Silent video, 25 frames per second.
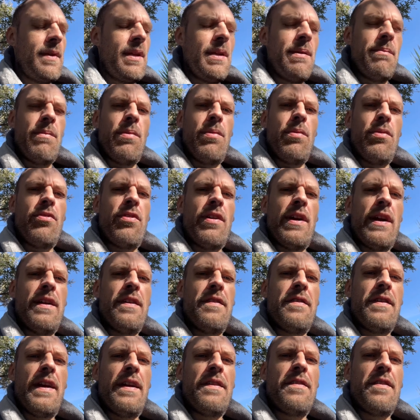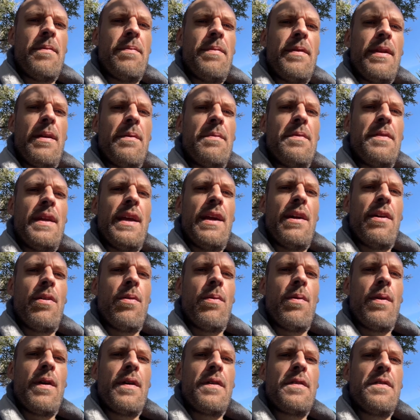we'll try and design something up, see how it
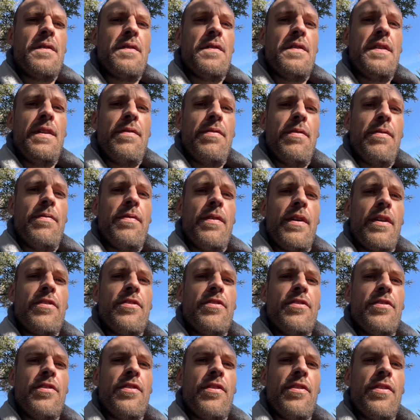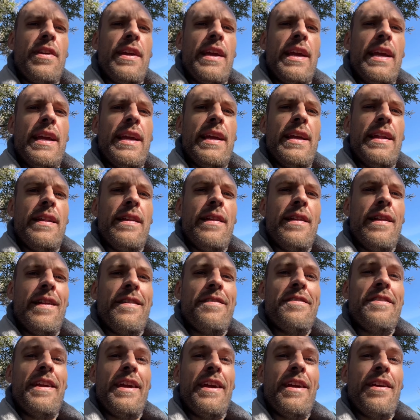works, and see if it functions okay and lets
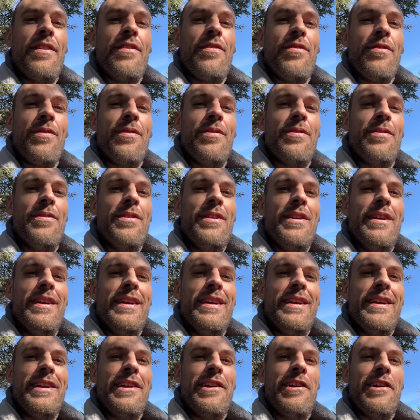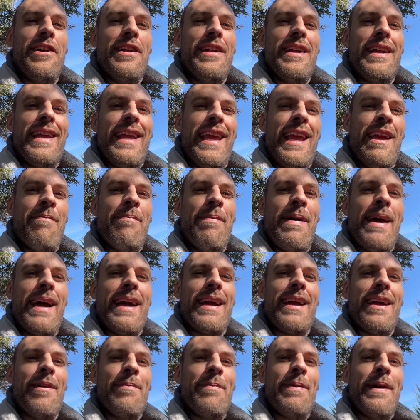the air through good. It can't back
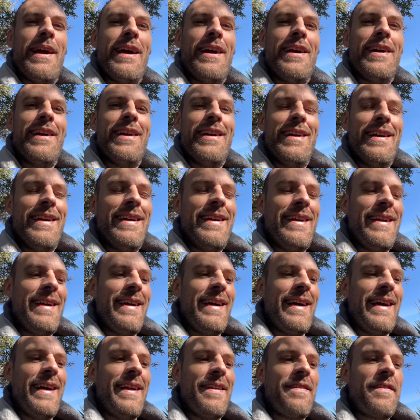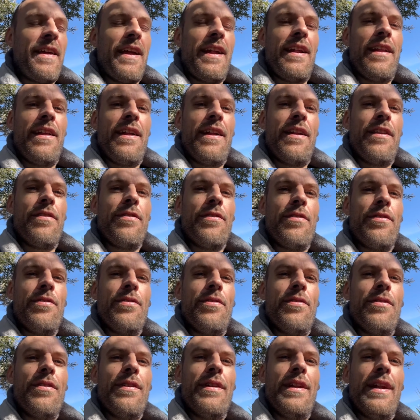up air. It's got to let it through
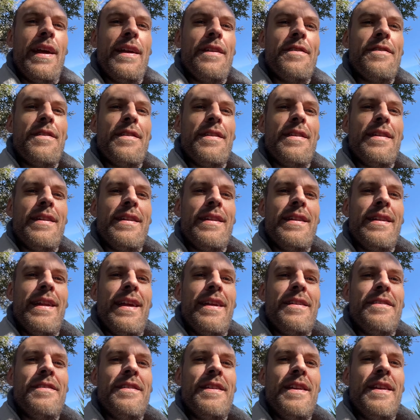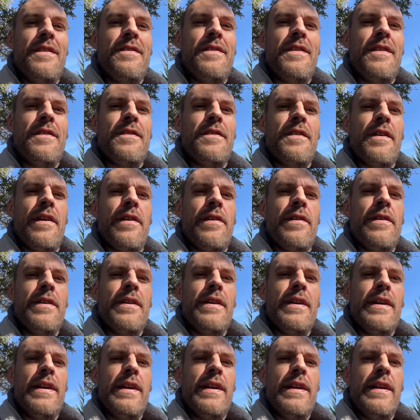nice and easy. So
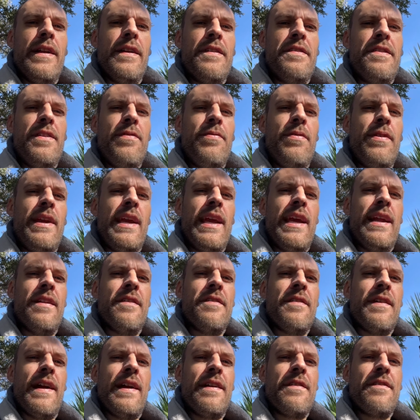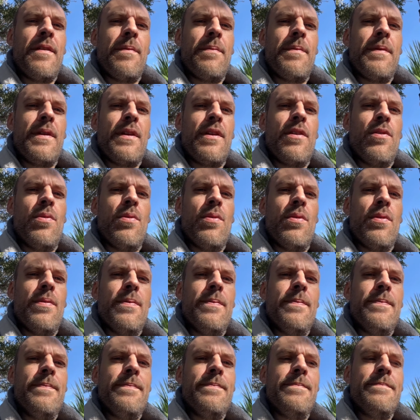let's see if we can't design something cool
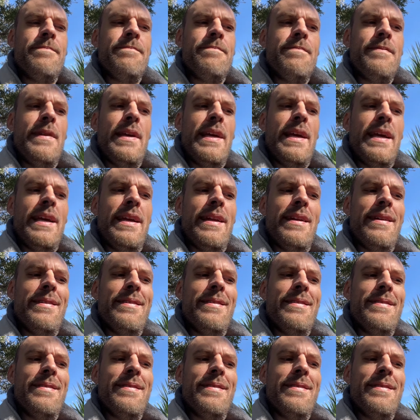and